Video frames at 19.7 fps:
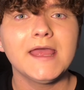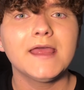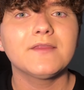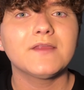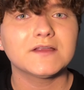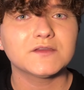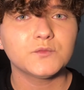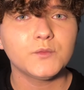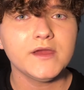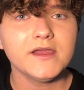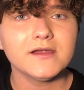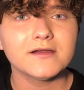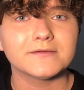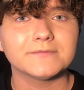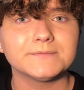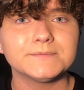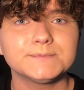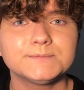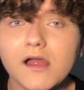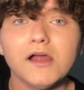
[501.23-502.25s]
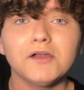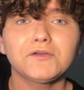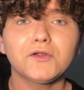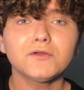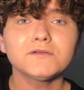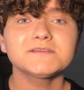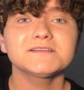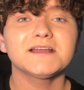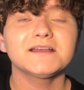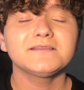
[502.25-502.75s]
That's weird.
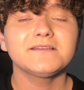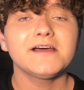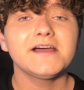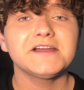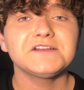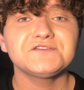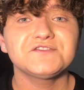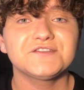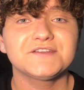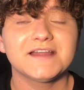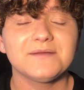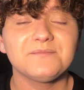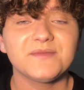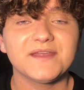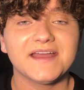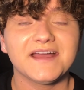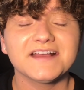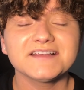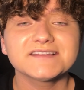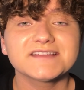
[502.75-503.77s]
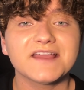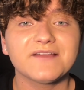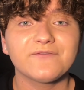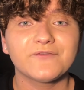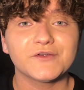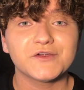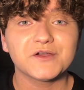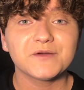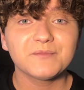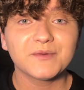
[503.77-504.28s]
Adults online should not be asking
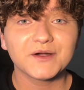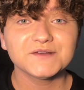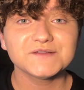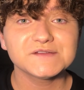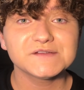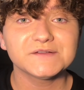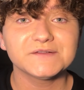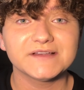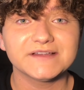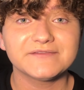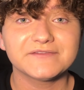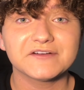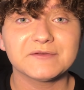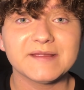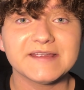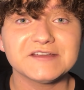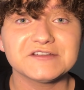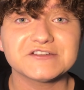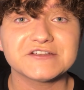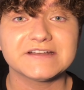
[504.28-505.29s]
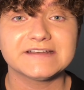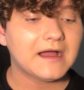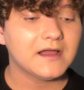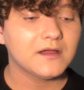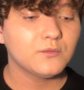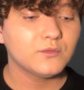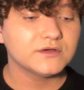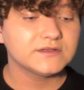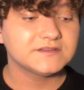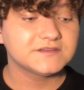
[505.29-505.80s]
for your personal information. I
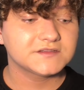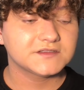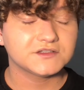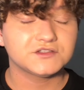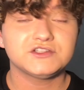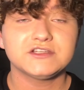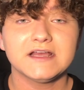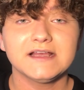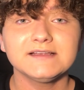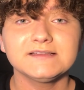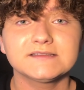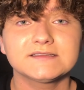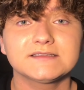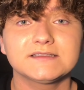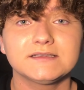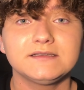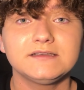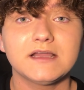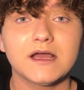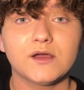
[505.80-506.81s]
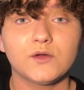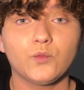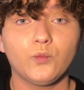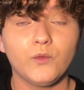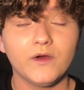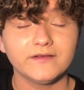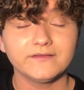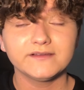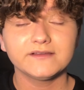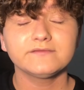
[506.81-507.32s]
would suggest not
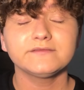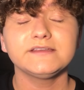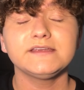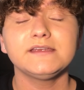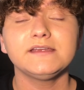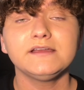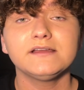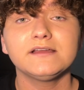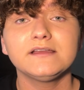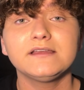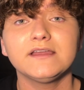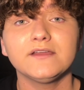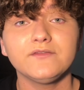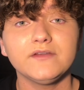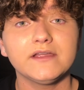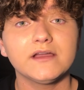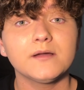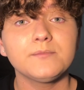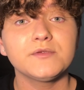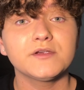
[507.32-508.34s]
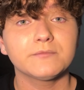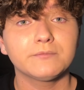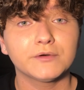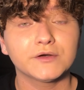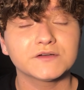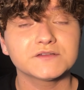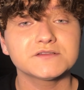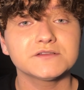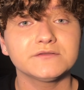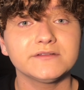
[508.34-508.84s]
willingly giving up your
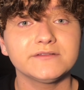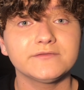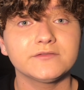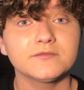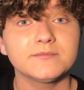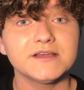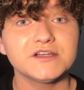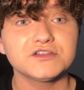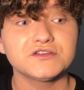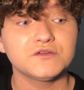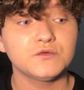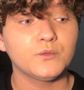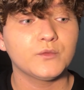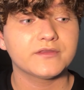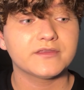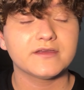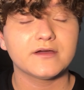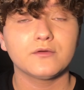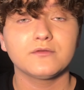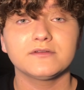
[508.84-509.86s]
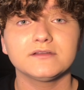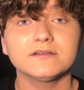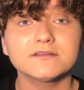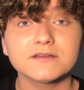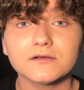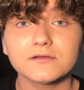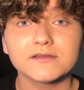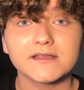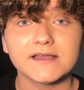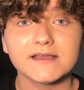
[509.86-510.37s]
personal information without an
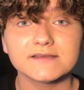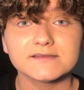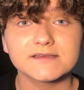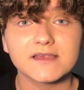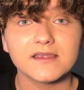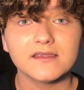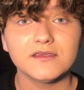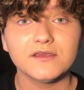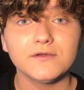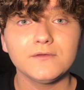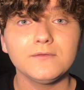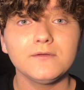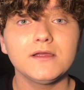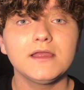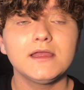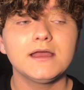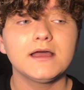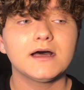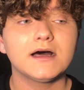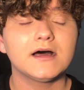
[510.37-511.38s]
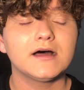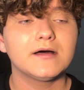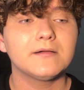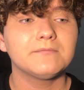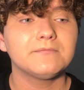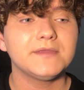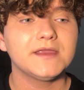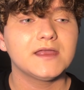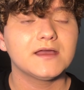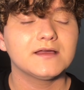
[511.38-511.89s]
adult asking you
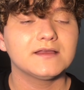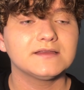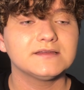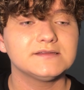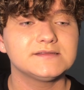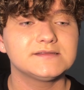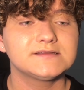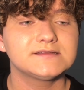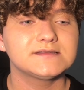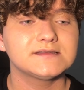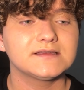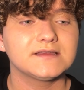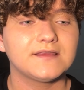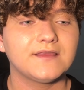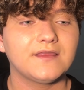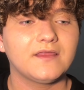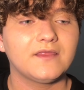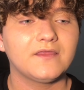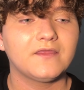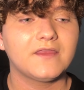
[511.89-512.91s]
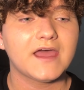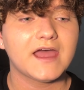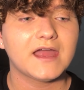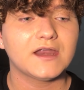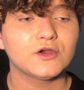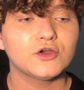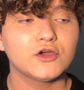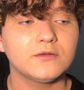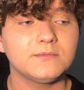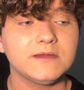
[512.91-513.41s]
um, because
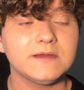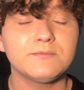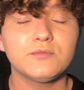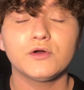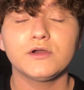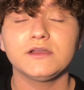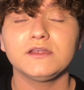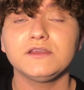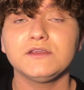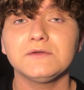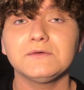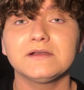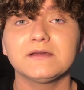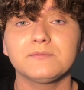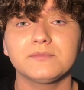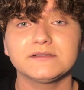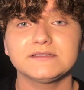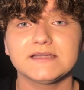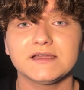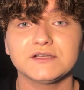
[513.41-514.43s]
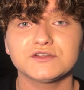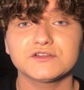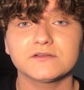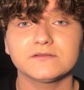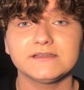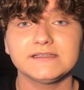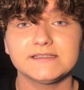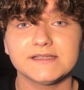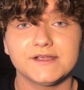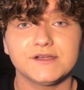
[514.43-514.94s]
that could be putting you in a
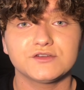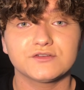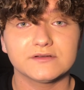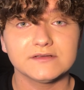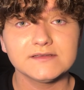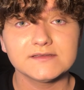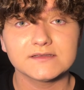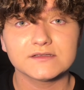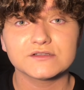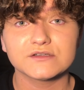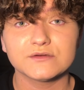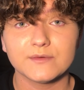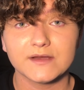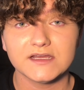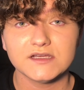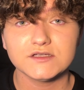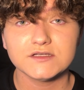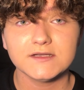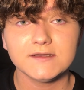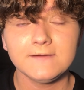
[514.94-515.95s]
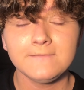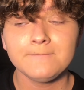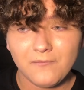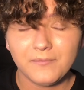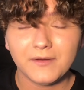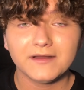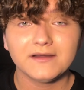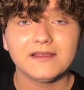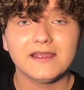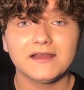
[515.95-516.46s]
potentially dangerous situation.
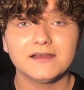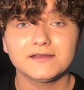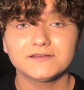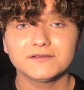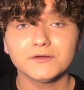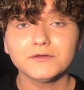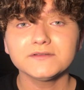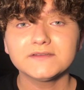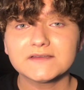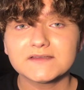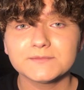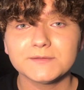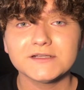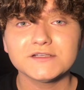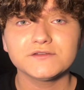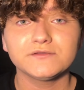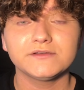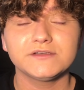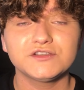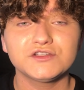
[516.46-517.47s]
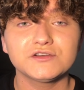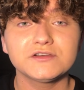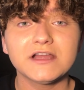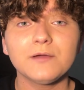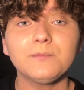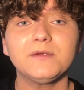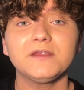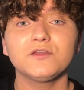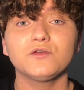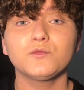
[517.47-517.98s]
But an adult, especially, should
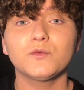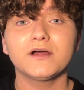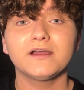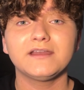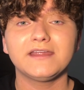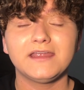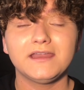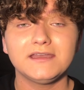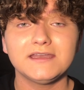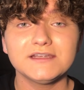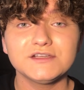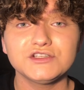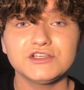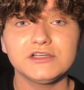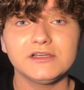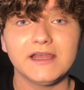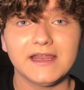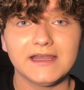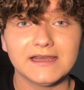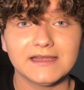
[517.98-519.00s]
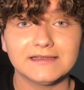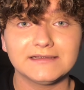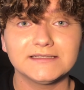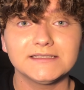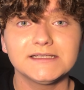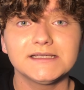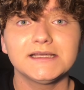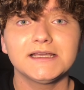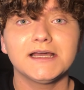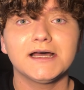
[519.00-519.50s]
not be the one initiating
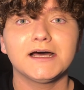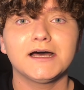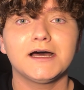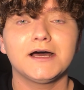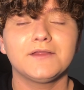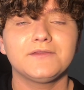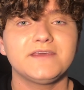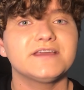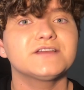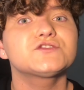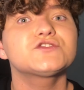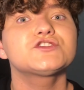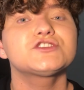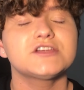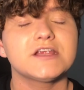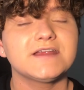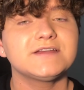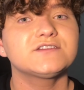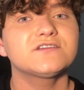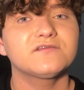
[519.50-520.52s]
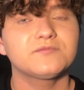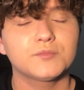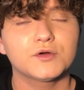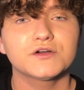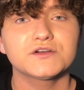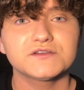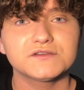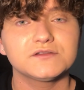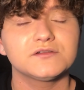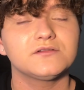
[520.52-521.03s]
uh, the exchange of
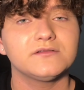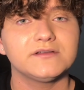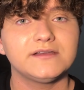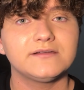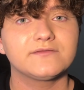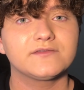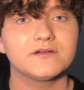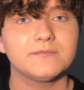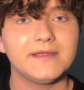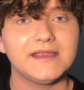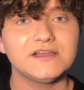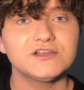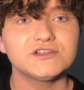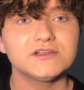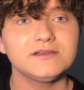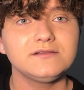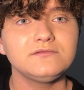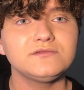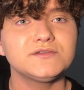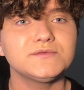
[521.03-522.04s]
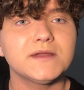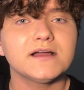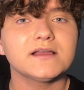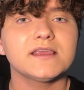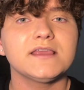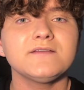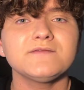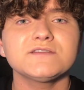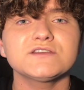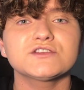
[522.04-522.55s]
personal information. Do not
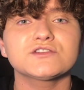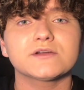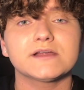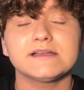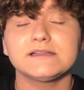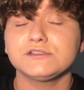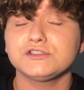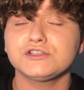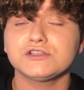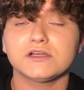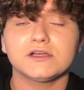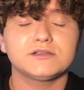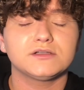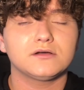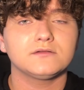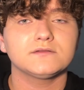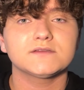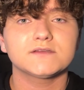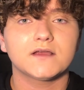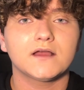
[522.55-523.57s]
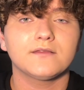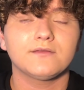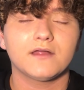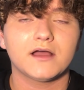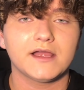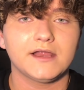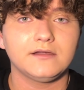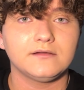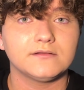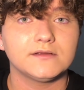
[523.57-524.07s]
give strange adults
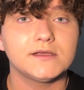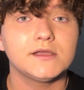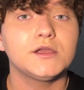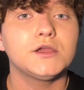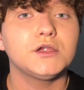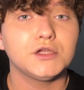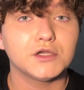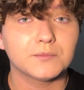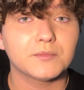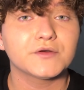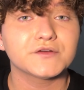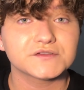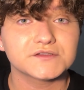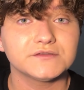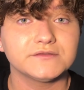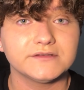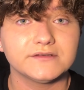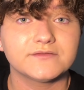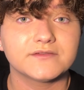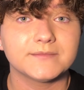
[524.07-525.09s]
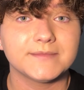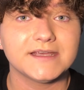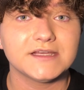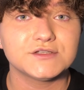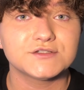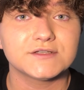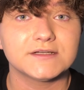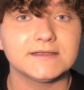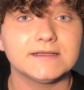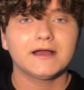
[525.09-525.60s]
online your personal
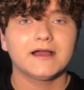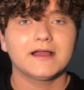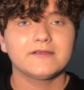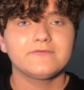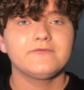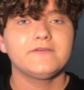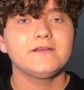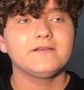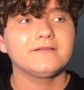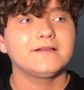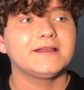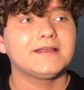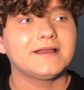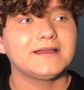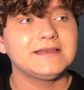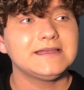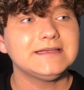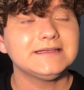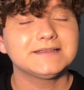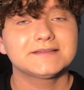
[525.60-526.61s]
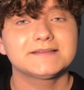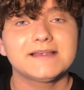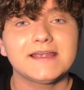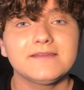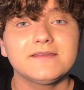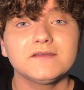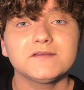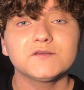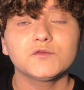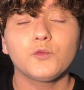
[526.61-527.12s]
information. I feel like I need to say
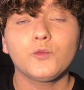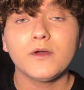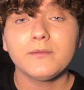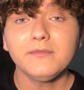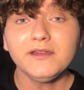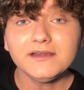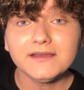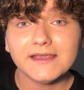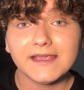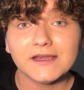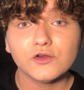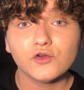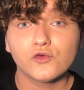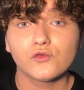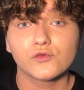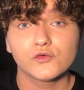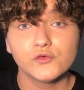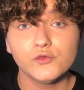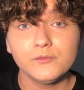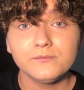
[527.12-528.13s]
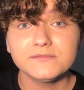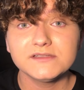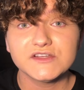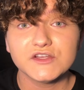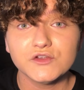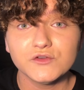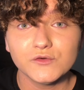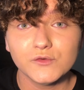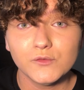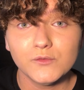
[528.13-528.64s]
this, women can groom
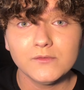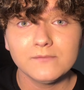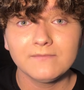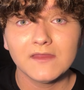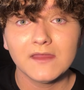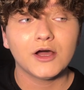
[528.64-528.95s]
too.